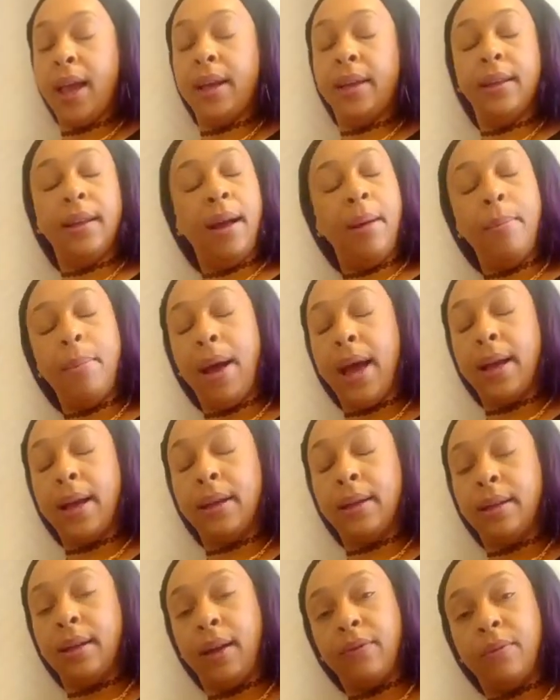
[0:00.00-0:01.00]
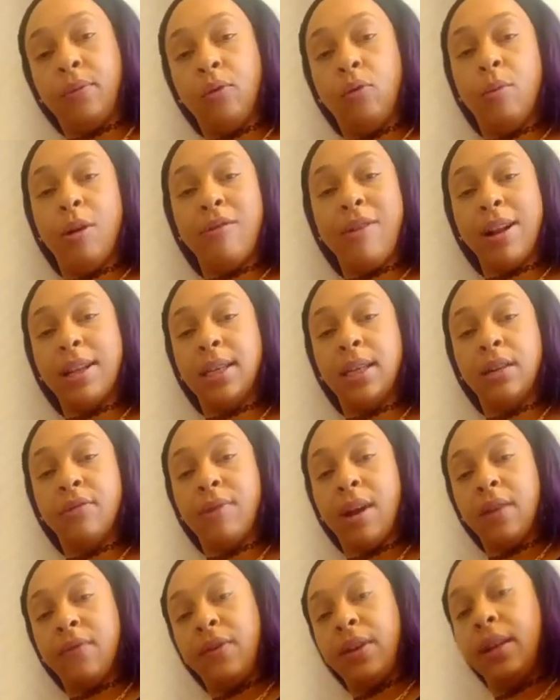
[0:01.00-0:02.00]
I'm back. After all my ranting and
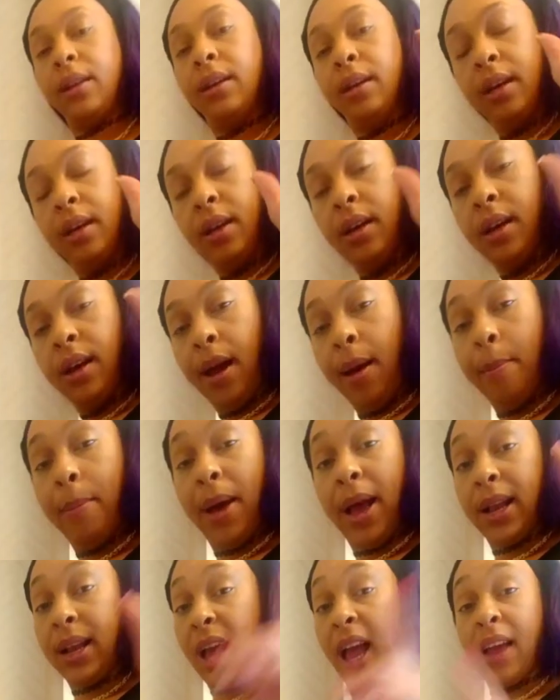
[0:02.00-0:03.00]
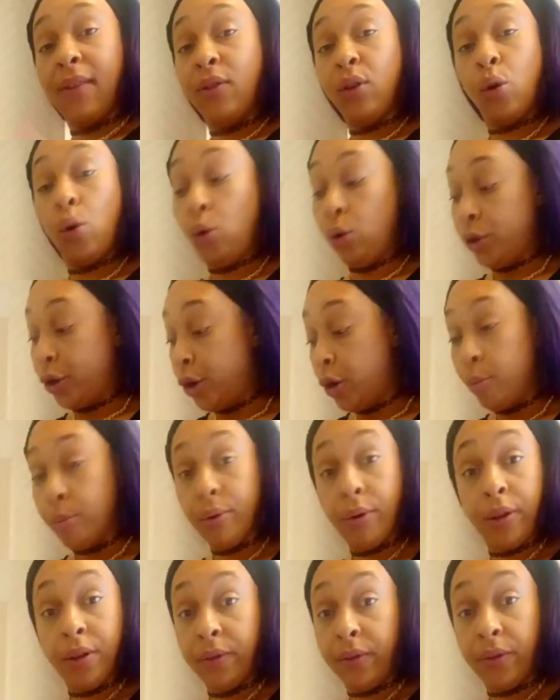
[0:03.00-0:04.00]
raving, I'm back. I even called the number
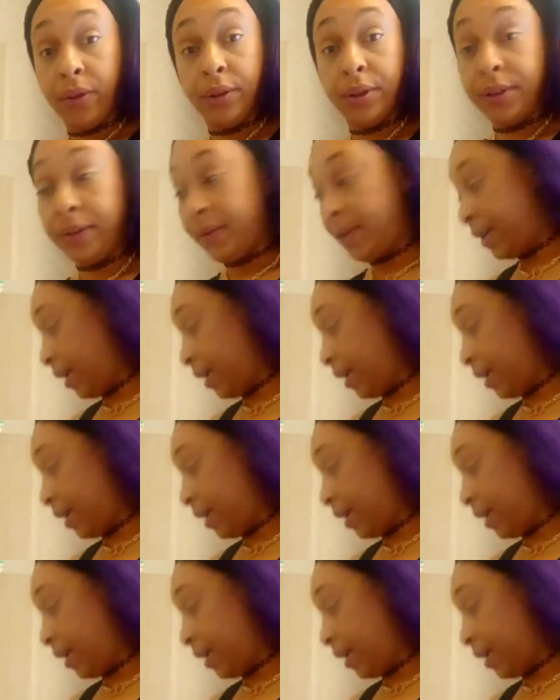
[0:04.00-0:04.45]
on the front of the